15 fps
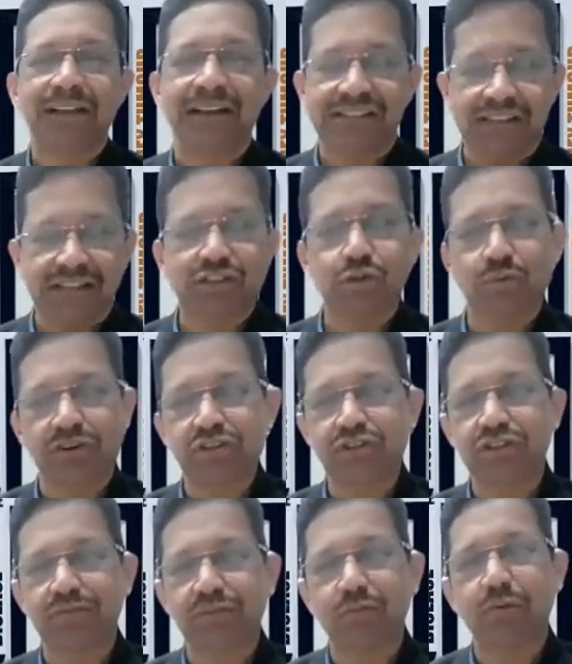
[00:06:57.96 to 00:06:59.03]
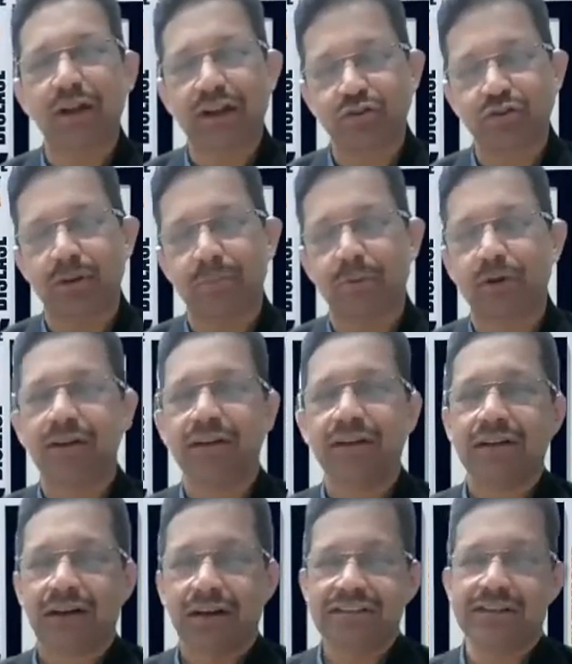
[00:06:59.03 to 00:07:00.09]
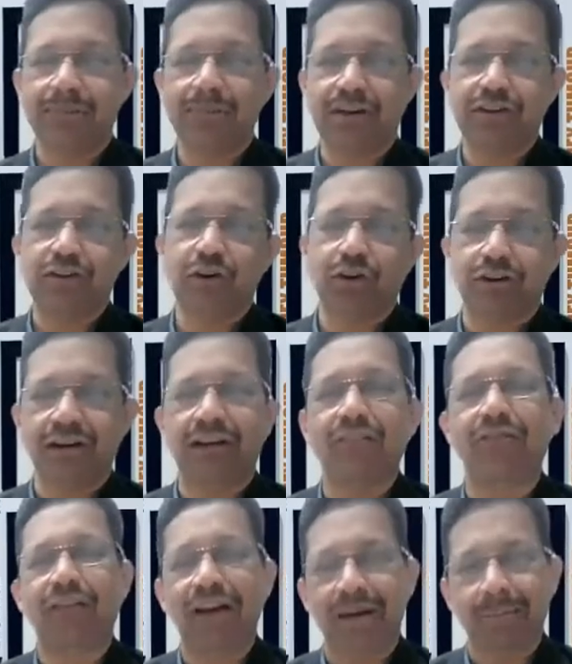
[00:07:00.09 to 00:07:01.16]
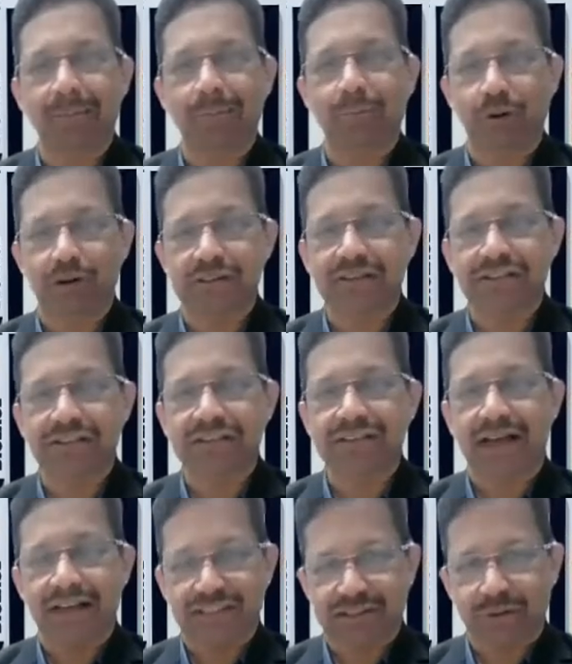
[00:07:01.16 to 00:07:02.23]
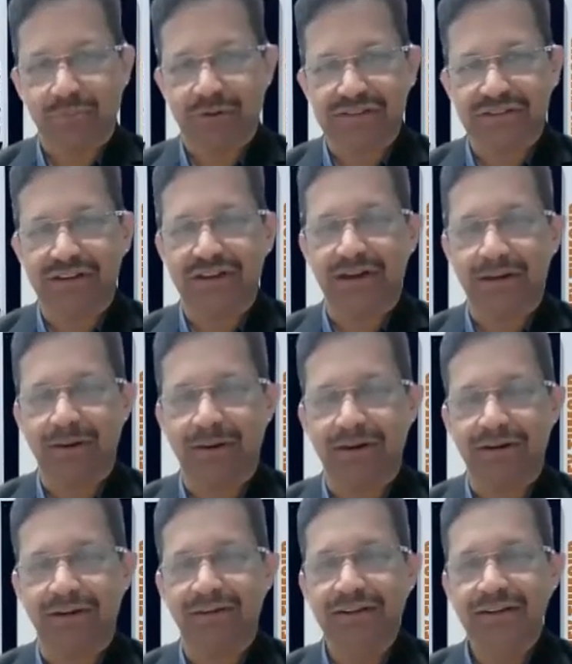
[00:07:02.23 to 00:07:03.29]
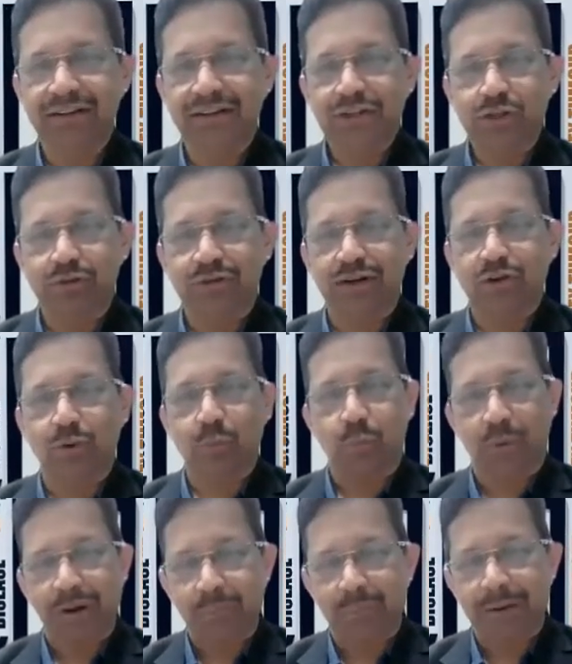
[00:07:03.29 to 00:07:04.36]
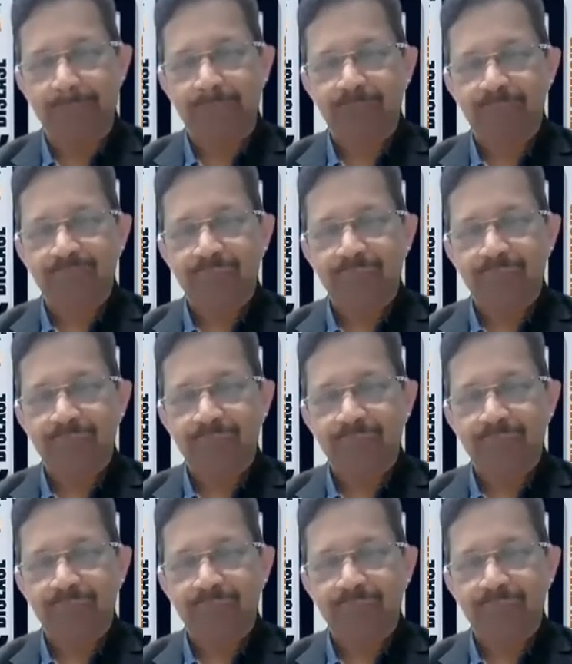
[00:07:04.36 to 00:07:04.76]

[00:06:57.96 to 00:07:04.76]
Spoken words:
In such situations, we would actually put a semi-rigid or an inflatable prosthesis as requested and demanded, so that on one way,